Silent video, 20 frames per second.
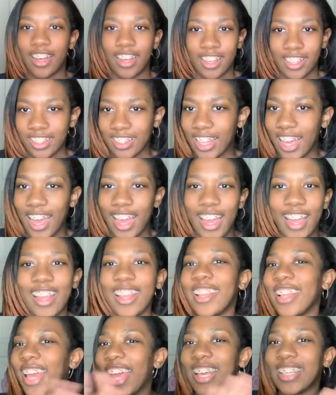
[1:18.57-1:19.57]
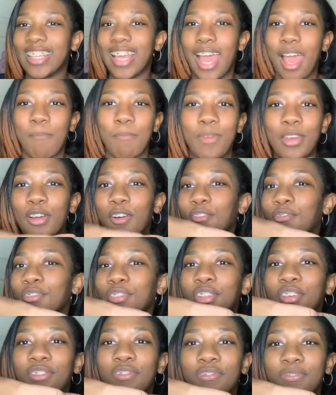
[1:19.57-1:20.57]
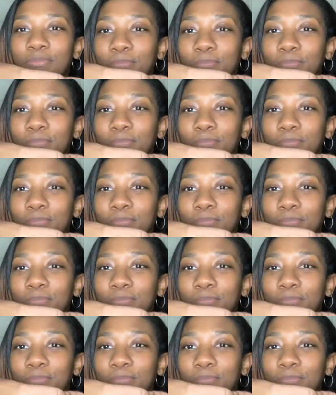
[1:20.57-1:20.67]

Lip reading: A lot has happened over the